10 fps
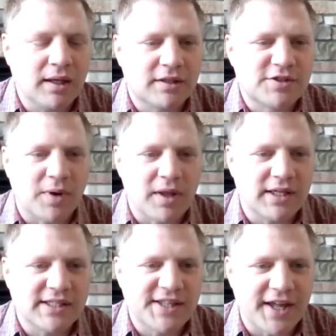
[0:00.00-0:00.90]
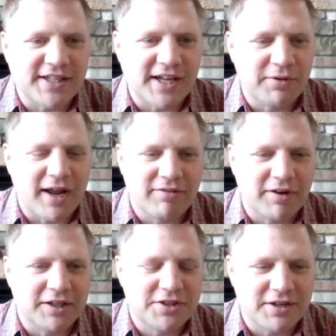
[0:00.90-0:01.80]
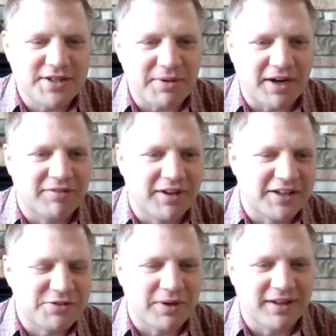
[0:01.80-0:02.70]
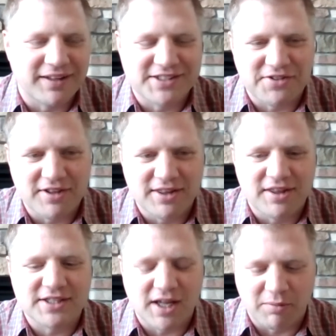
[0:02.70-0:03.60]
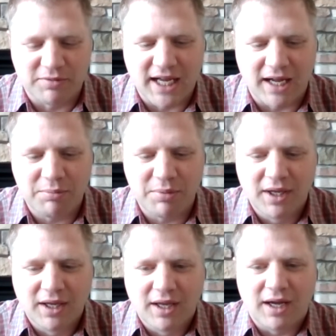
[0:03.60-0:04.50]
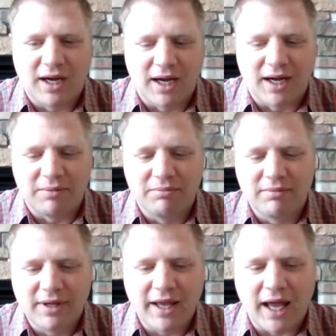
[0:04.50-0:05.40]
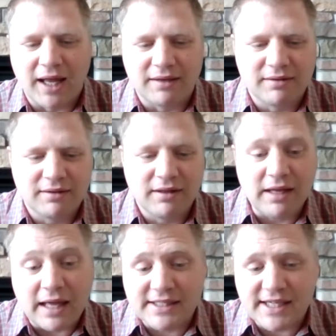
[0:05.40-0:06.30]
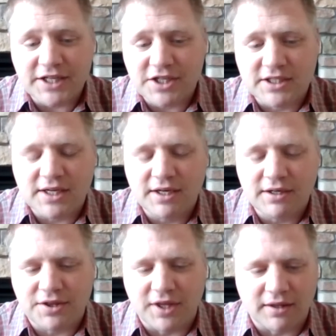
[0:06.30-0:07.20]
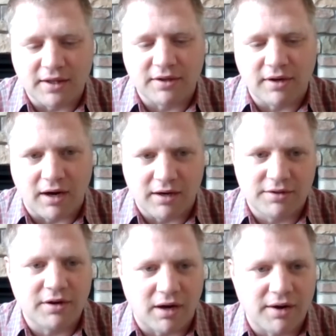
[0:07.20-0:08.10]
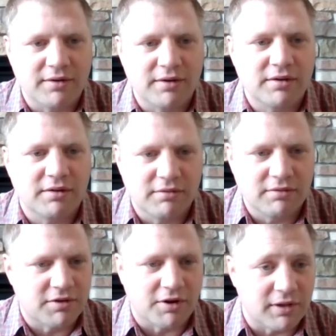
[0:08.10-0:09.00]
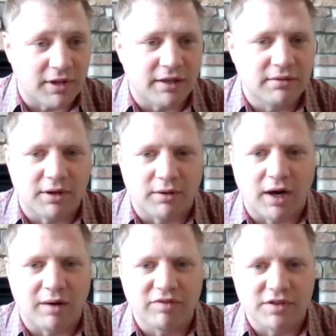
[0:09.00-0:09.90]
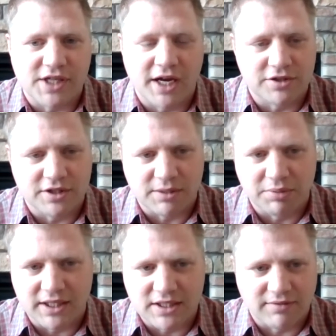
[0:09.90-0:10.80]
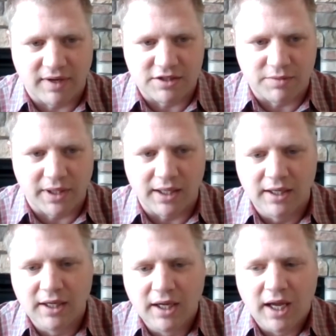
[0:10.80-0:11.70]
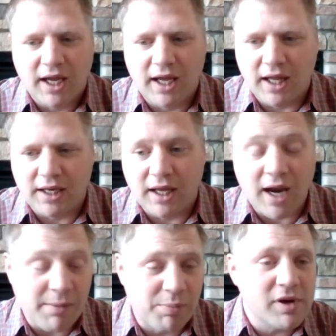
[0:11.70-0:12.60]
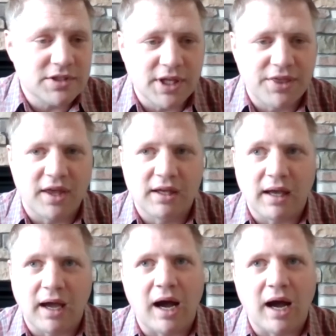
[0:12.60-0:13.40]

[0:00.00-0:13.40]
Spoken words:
It's one of these things that whenever I share something on Venezuela, this comes up. And yeah, sanctions. Here's the thing: like there are currently harmful sanctions in place on Venezuela, and I personally think,